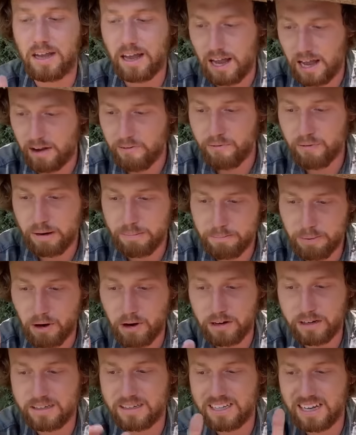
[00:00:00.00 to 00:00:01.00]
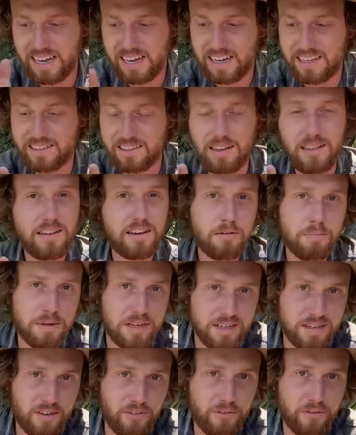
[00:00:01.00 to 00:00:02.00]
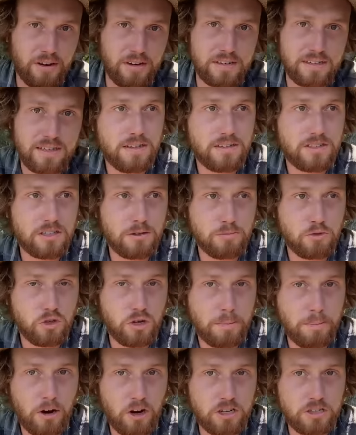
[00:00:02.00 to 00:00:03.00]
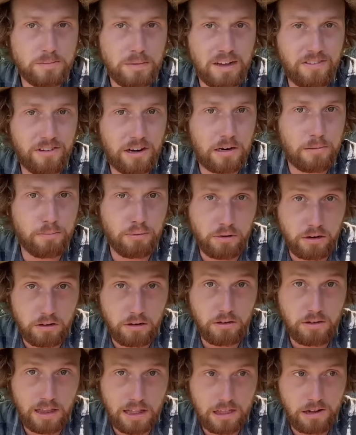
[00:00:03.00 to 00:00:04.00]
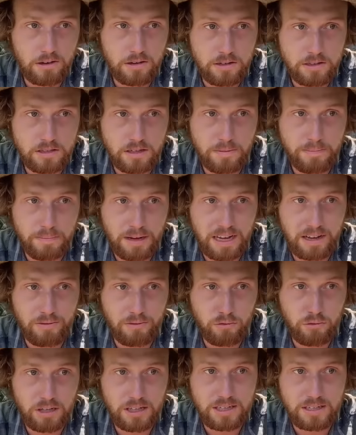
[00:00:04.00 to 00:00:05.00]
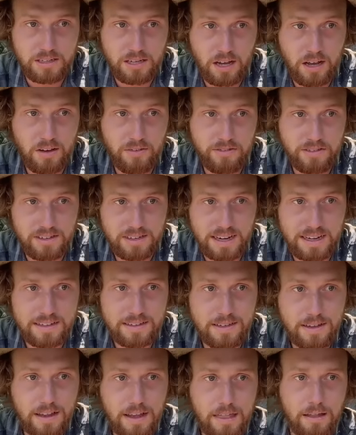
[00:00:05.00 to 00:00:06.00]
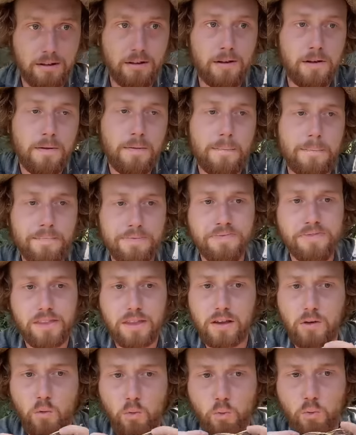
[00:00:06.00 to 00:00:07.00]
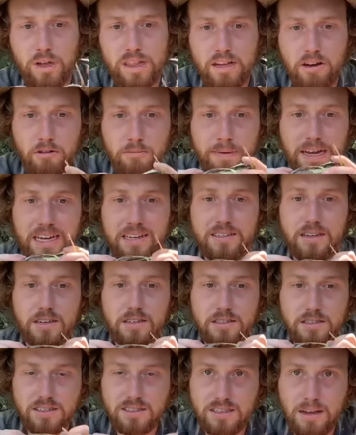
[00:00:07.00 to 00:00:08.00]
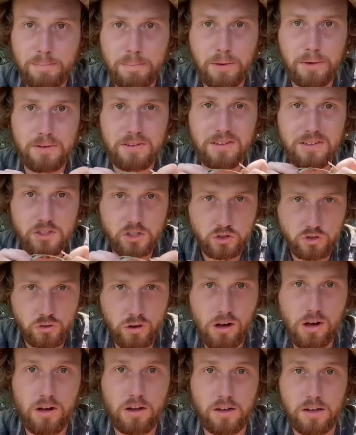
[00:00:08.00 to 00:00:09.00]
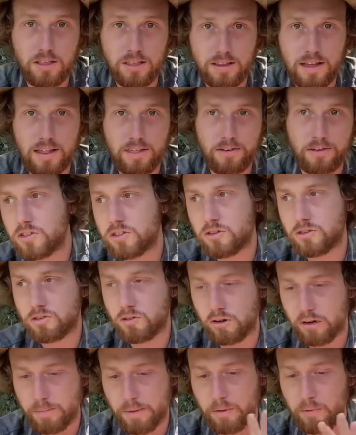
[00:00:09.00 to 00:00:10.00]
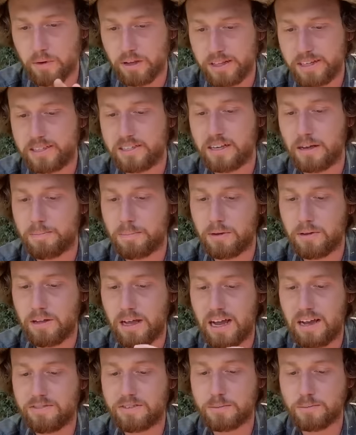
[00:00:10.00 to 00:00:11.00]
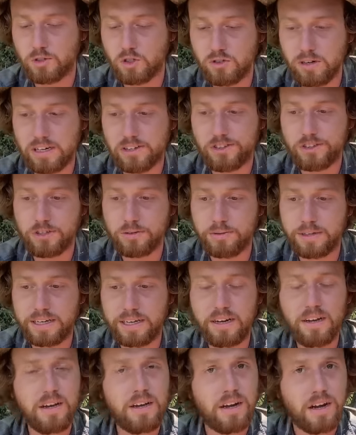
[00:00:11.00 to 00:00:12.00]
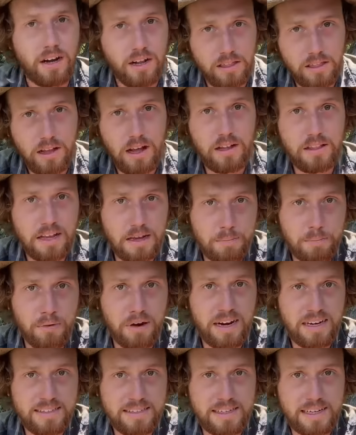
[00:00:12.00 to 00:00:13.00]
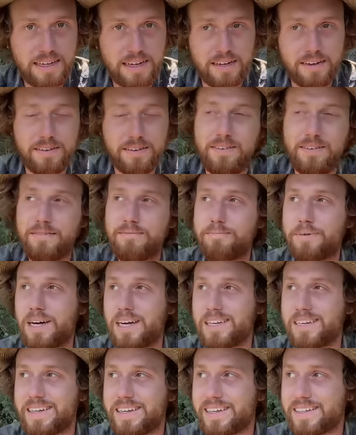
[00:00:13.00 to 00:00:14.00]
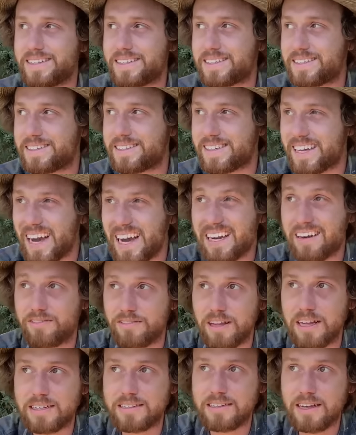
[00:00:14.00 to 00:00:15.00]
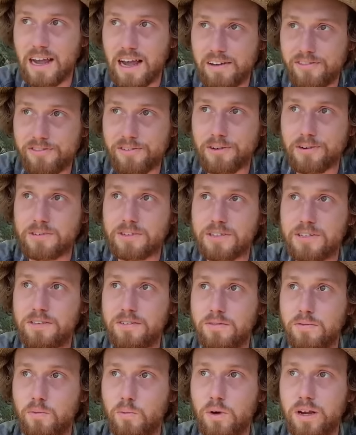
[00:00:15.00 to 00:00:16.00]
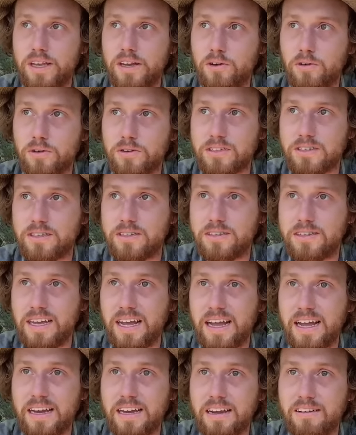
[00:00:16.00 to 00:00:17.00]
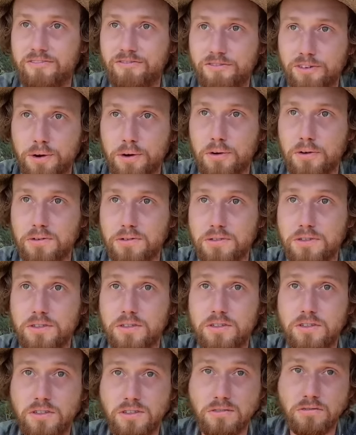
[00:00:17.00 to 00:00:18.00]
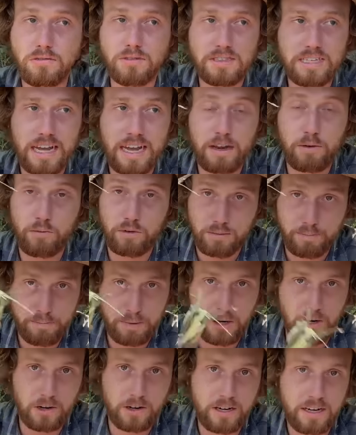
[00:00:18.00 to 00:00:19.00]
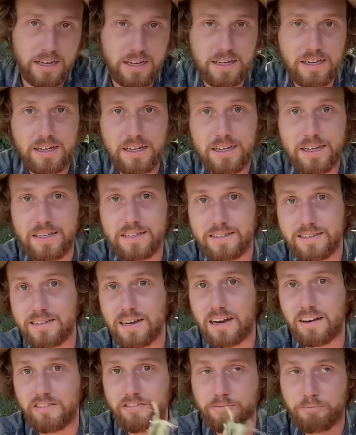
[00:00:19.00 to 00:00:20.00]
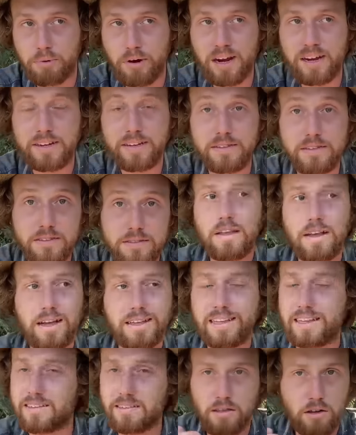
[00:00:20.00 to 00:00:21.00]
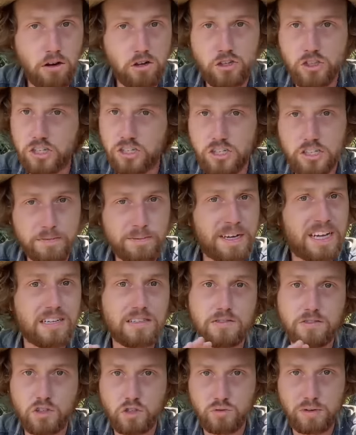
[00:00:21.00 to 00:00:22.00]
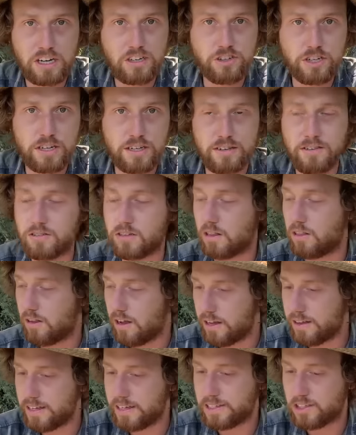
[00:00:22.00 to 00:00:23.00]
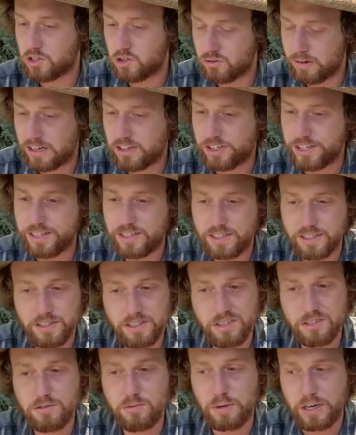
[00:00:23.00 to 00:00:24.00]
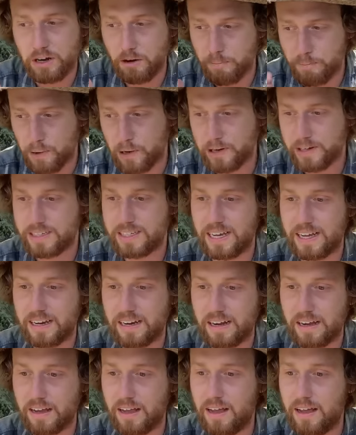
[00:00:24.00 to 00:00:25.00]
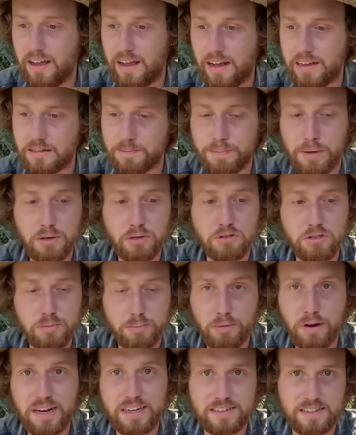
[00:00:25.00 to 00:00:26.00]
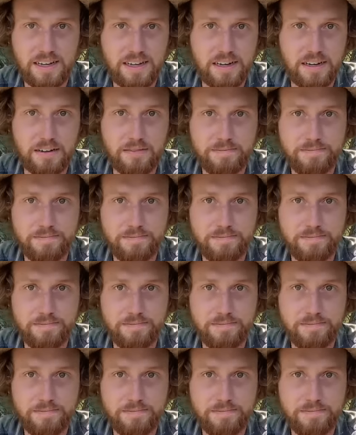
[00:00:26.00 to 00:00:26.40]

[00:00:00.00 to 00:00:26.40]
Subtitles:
every bark tans a little bit different. Some tree barks make very brittle leather, some make really tough, dense leather. Willow makes a supple, strong leather. So it's going to be really supple, have some stretch to it, a lot like brain tan, but it's kind of less effort when you're tanning furs to tan with bark instead of brains. And that's largely just because of stretching. There's a lot less stretching to do when you're bark tanning as opposed to brain tanning.